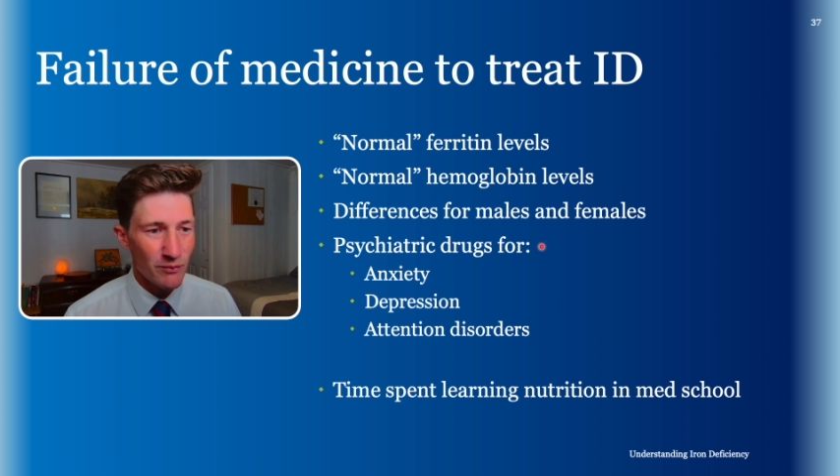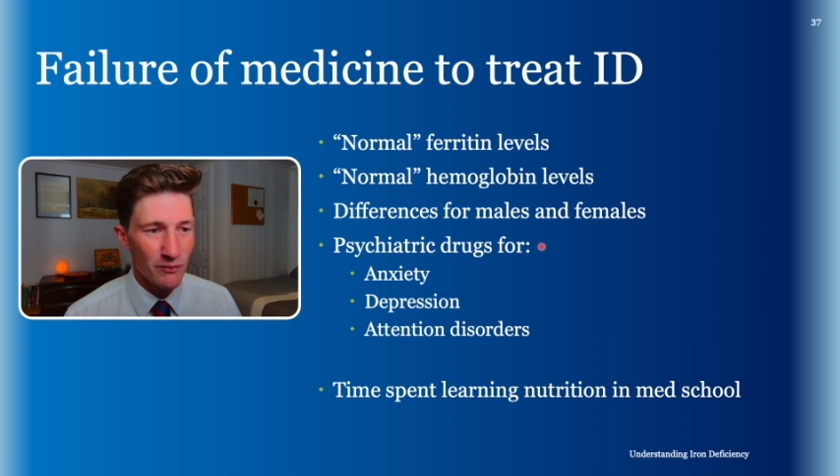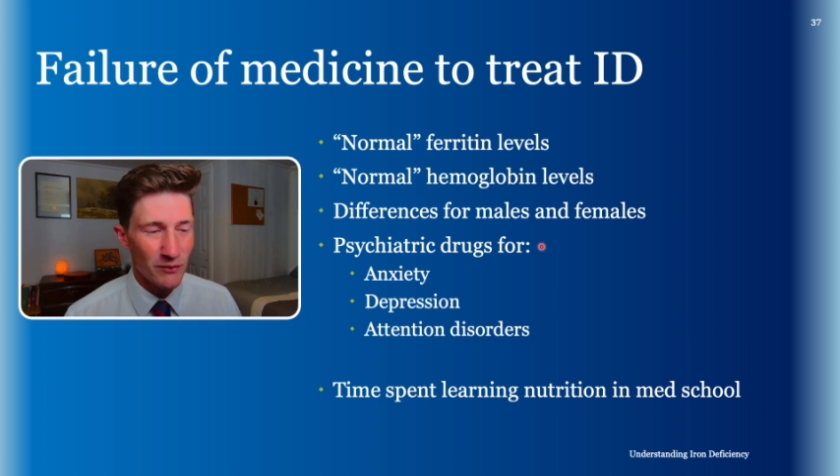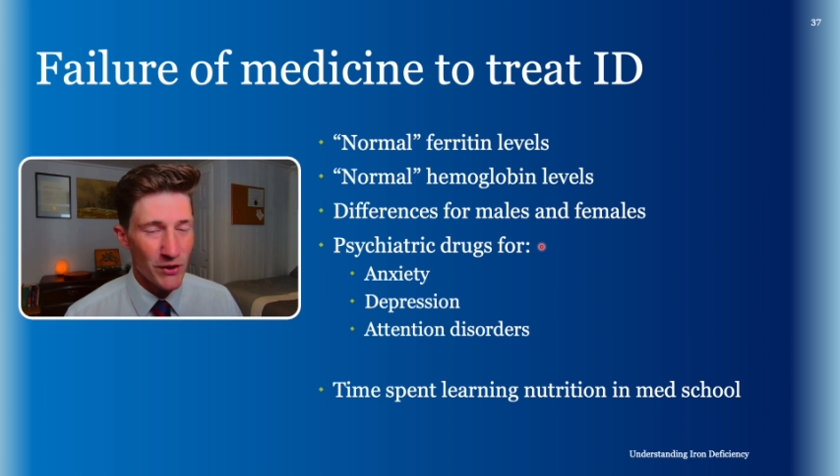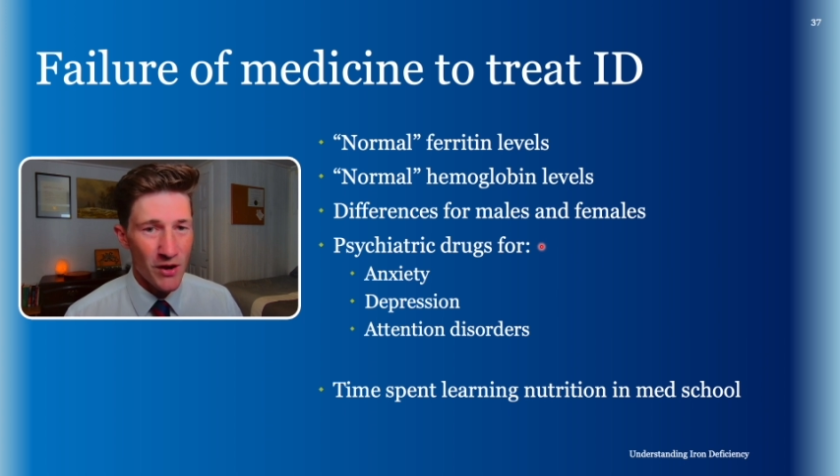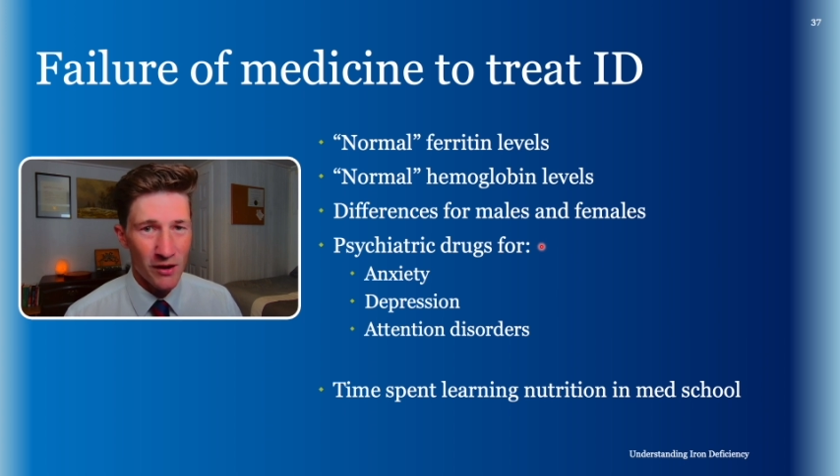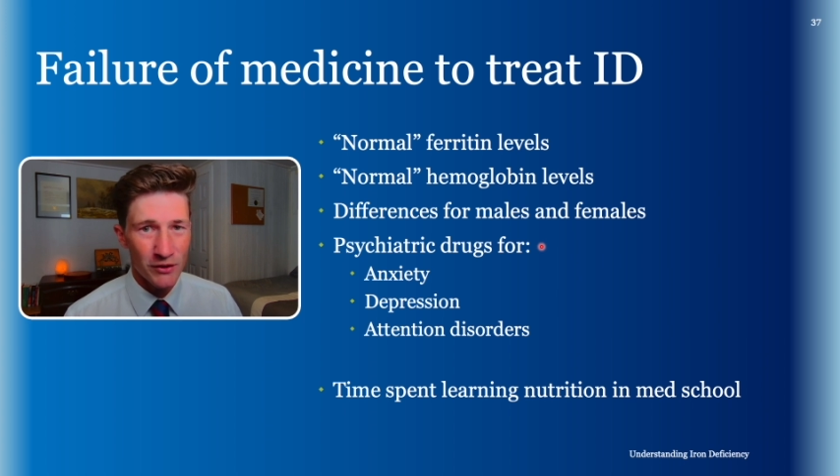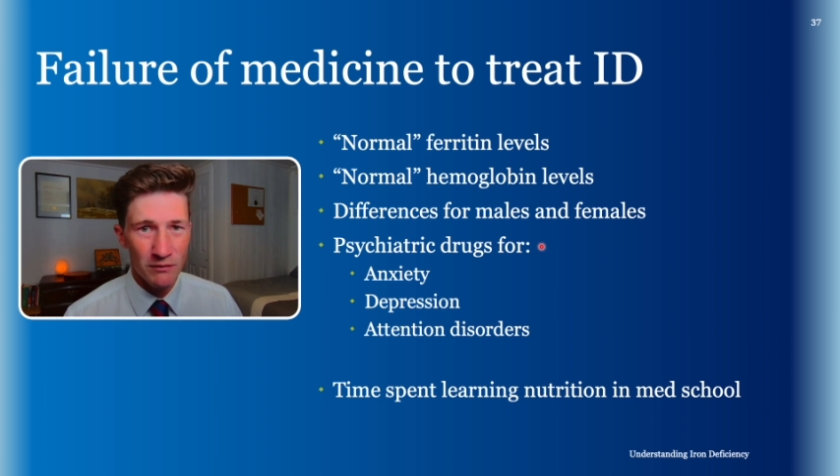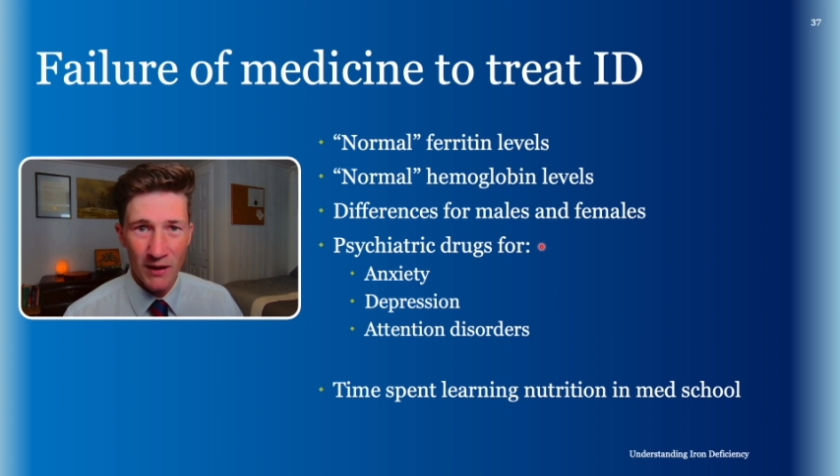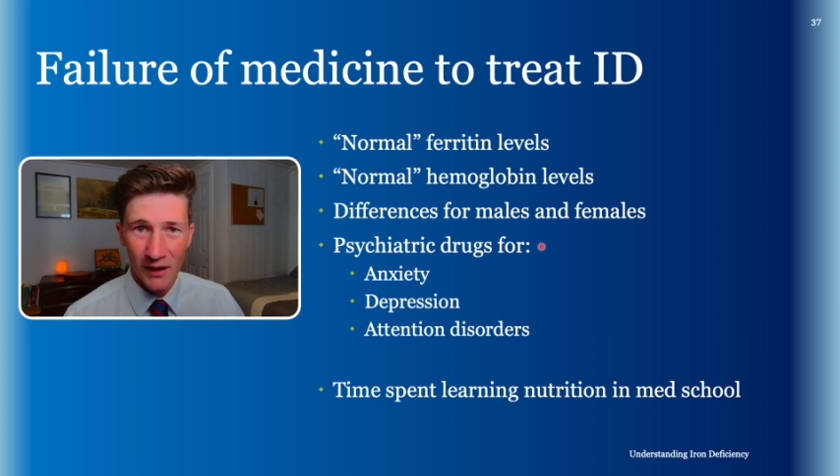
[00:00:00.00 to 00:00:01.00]
the
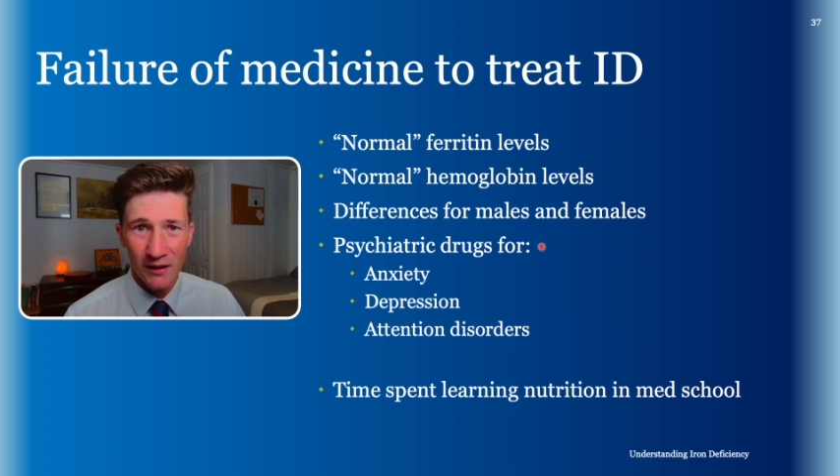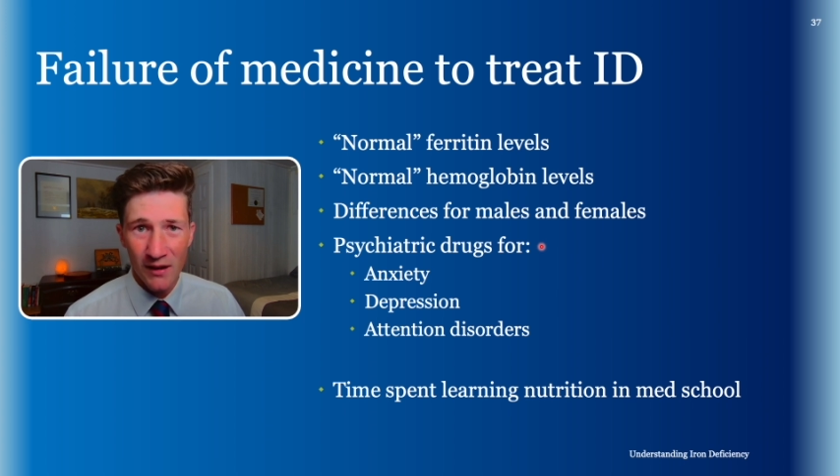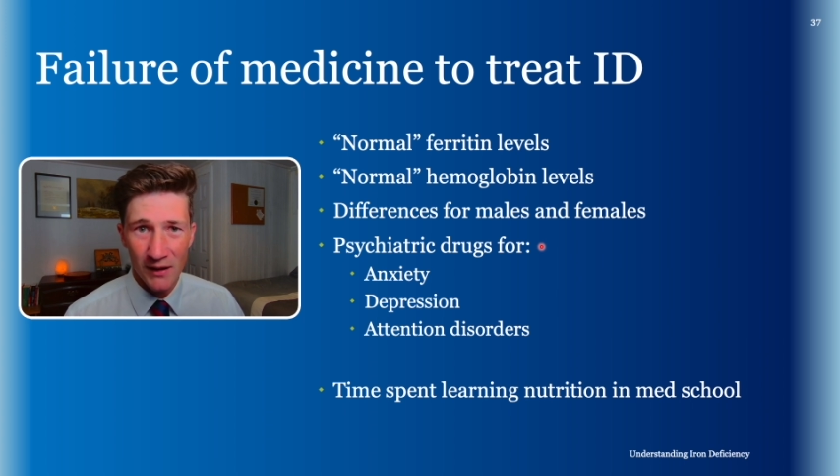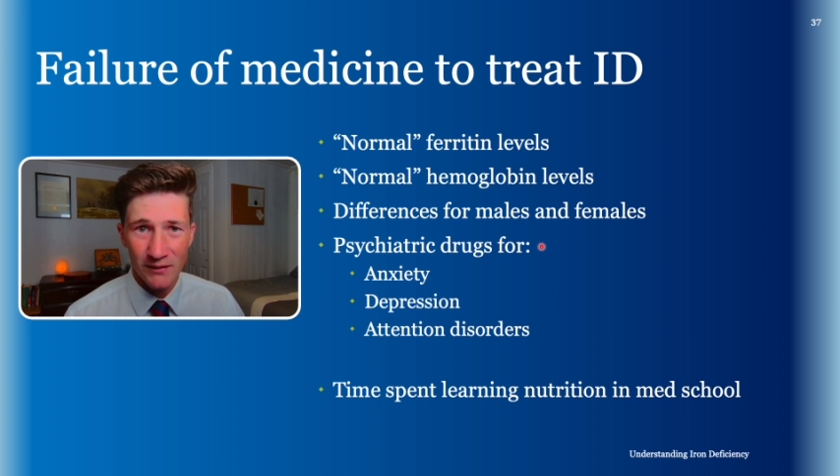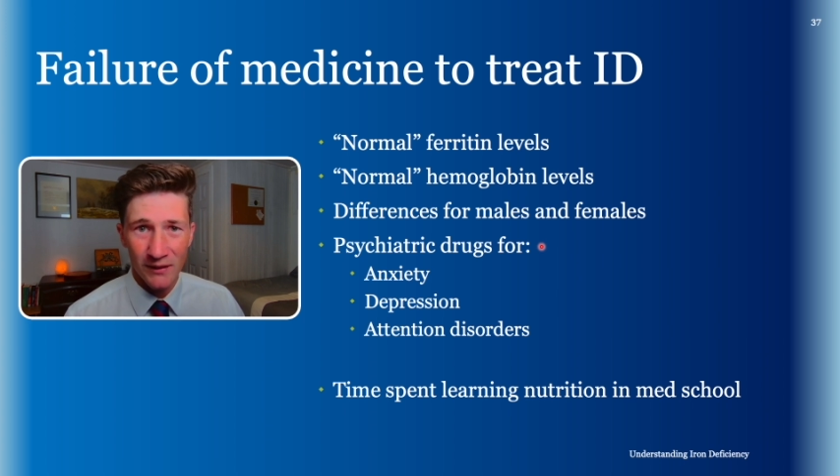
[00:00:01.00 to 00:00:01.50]
doctor recognizing